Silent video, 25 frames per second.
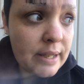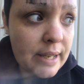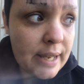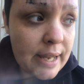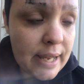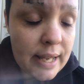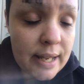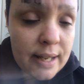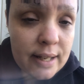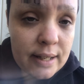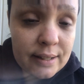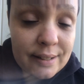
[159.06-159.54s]

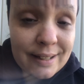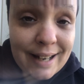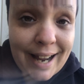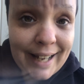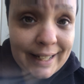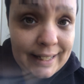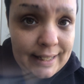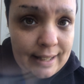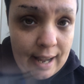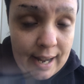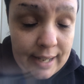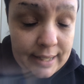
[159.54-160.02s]
and
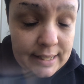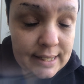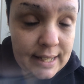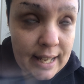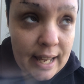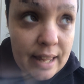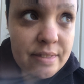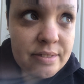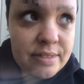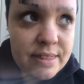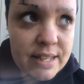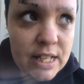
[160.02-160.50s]
I, I
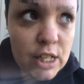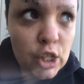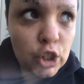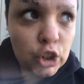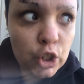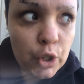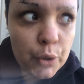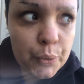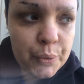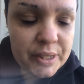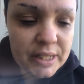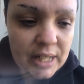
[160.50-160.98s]
get the
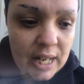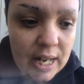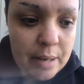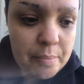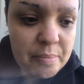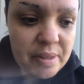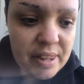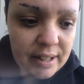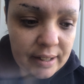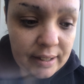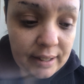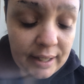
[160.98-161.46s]
alone time
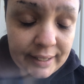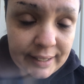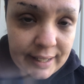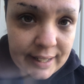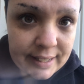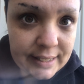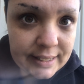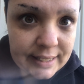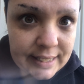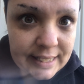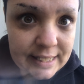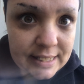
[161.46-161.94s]
thing. I
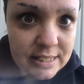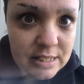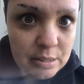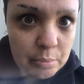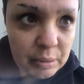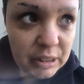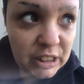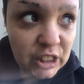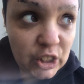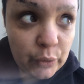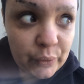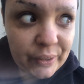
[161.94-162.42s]
kind of need some
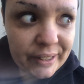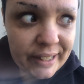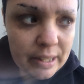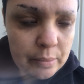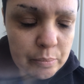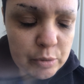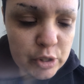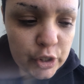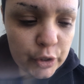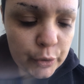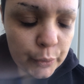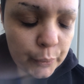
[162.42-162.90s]
alone time
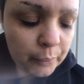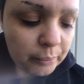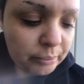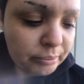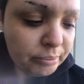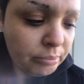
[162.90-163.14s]
too.